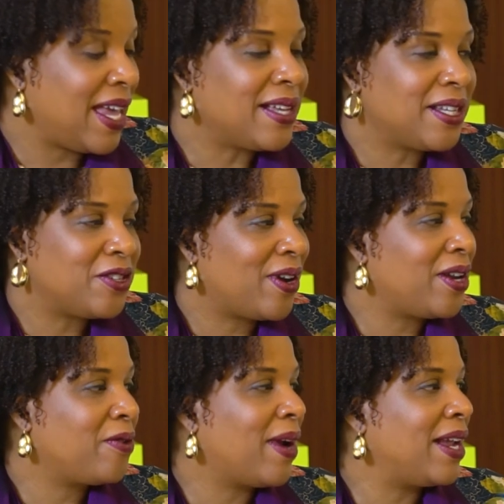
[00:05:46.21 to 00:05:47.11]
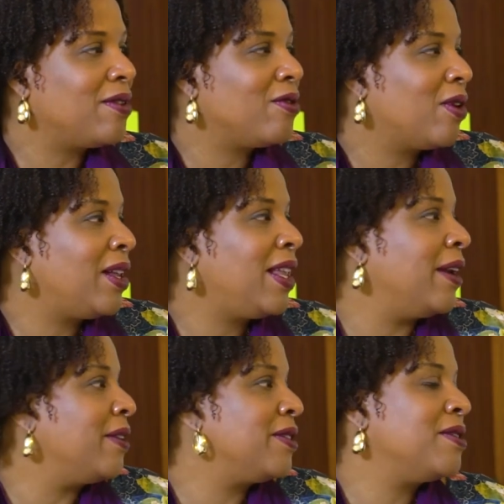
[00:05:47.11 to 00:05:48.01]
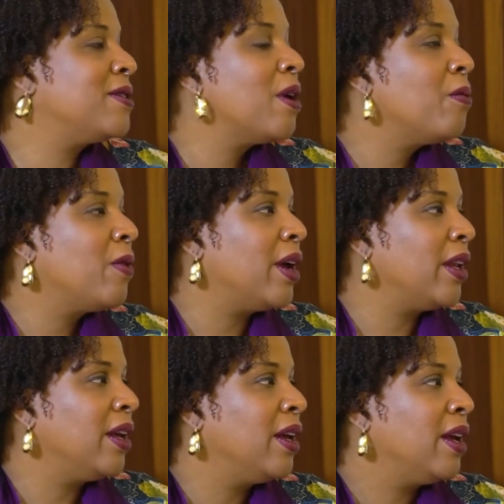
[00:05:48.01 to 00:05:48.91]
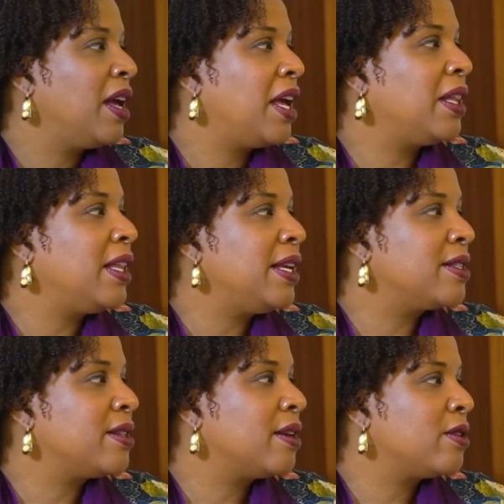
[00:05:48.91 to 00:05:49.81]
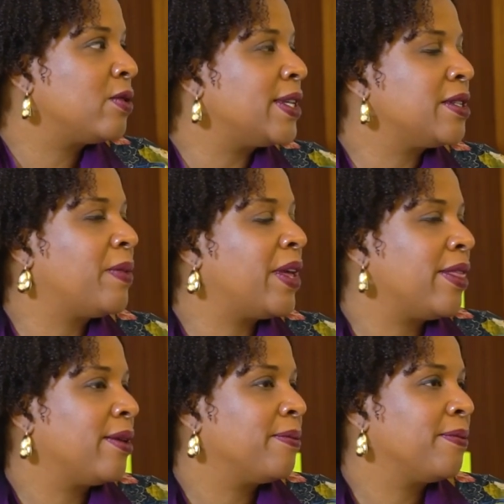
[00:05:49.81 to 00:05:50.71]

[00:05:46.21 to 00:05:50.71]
Yes, yeah. I try to write a letter to someone at least twice a month.